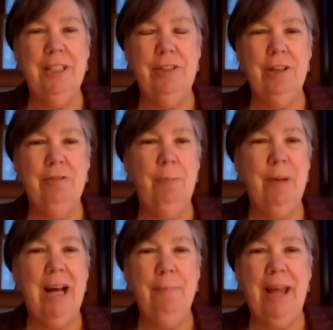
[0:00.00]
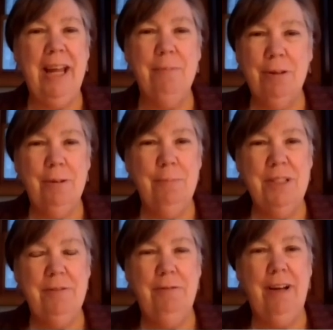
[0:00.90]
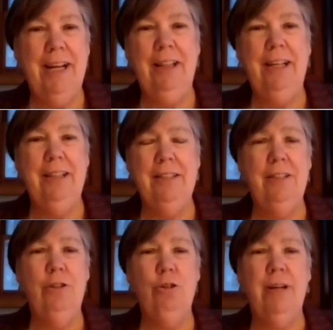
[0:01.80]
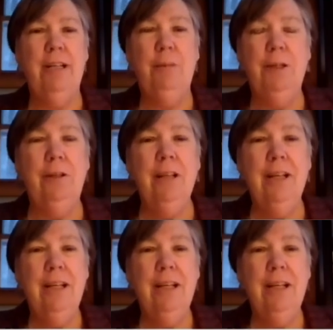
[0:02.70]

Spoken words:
General Bob Abrams filing these incredible